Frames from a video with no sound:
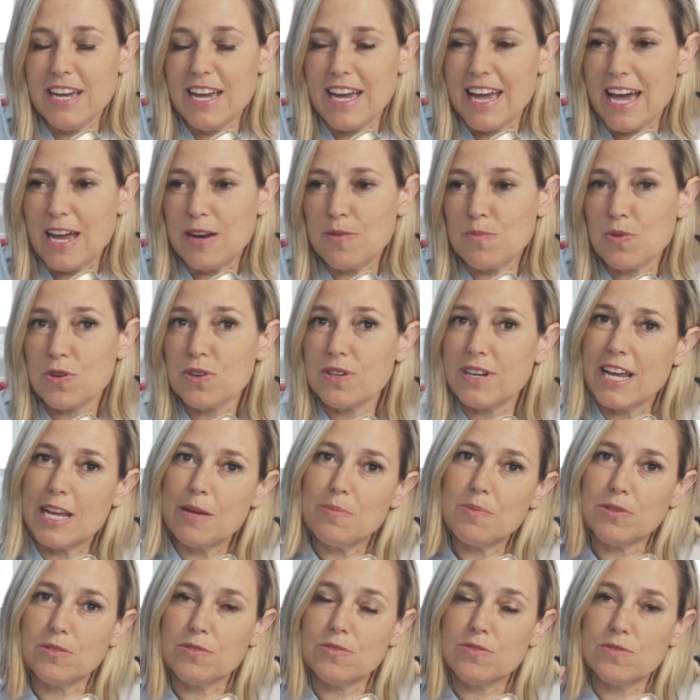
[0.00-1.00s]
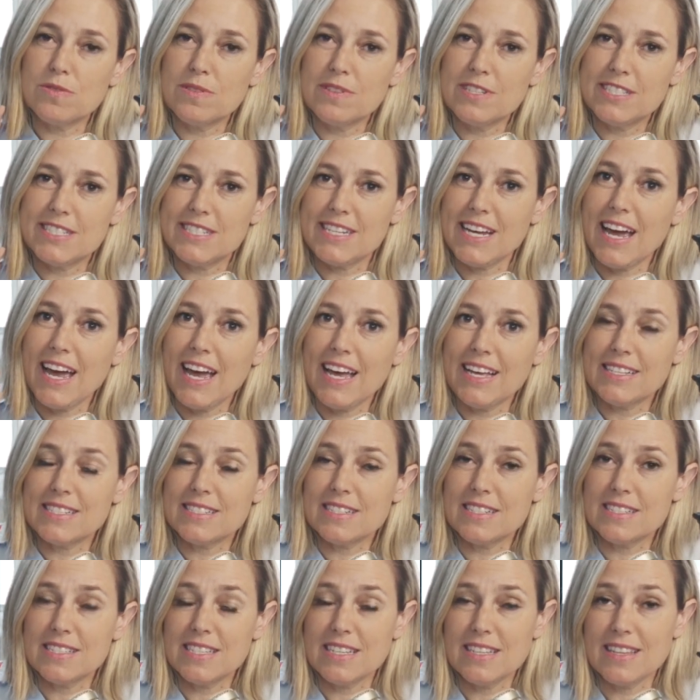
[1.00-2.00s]
And we're able through these tags
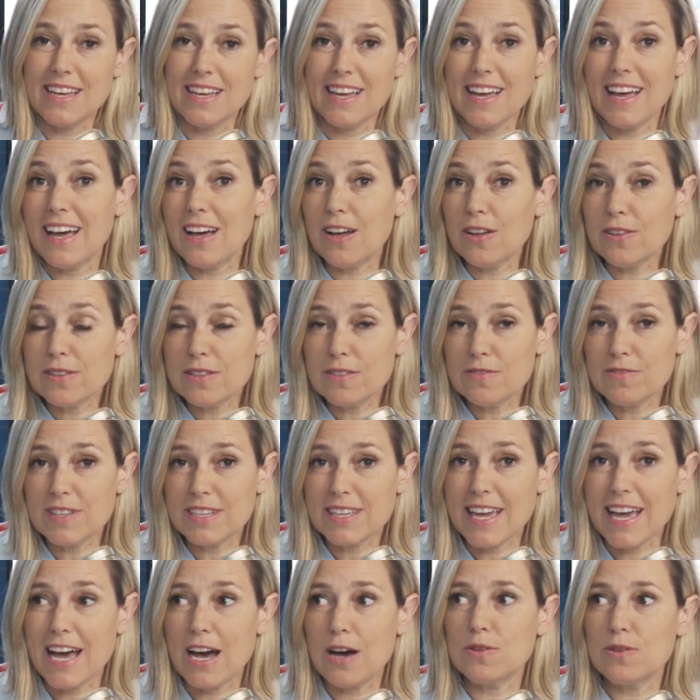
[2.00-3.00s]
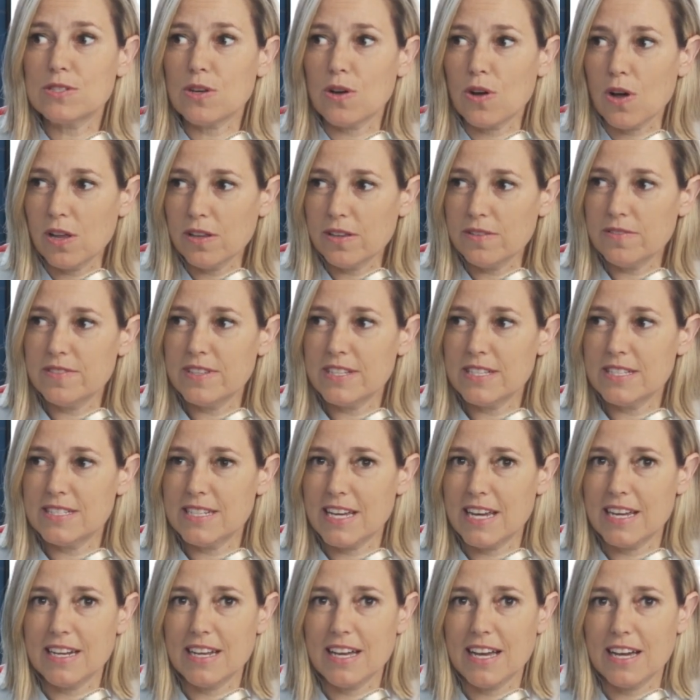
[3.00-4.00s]
to see the health of the cows, all of this
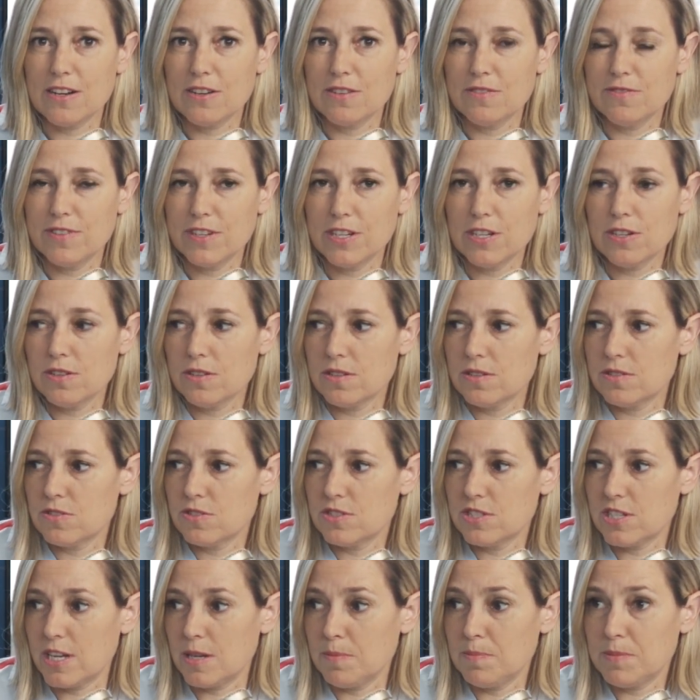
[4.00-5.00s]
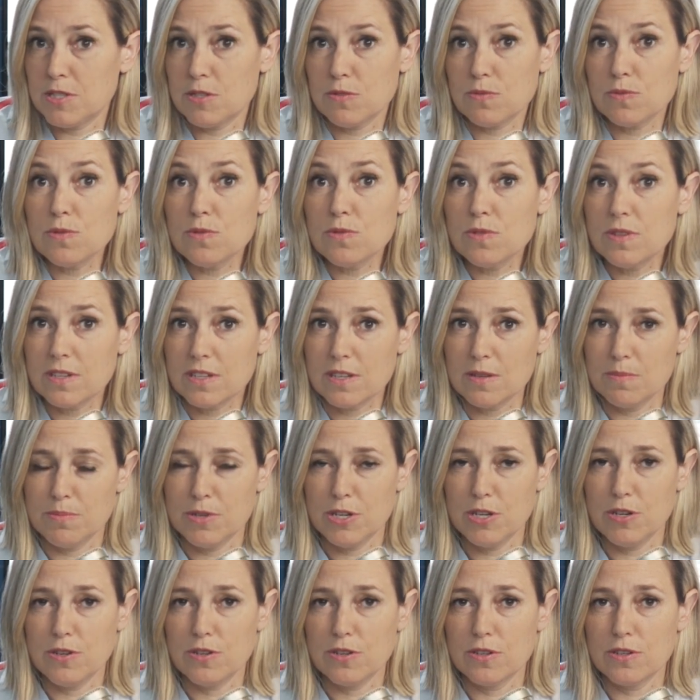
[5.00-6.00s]
data at our fingertips through the
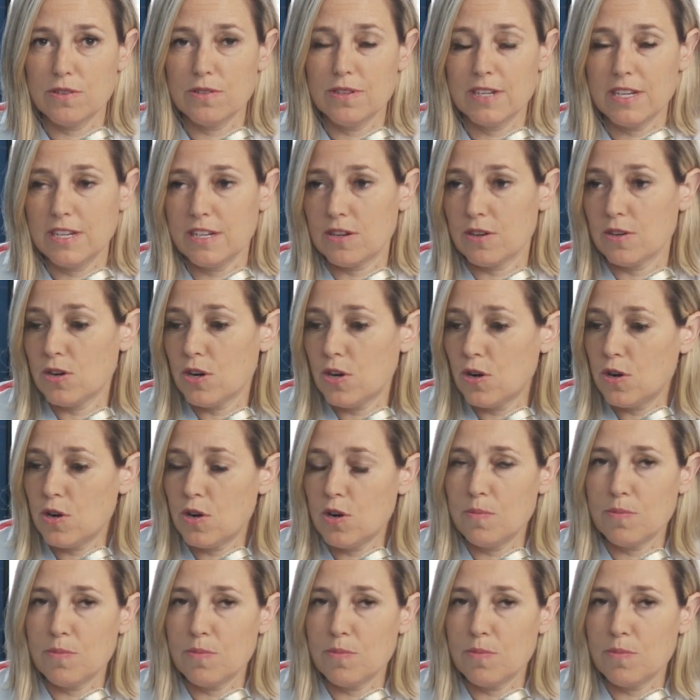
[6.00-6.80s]
computer in our home or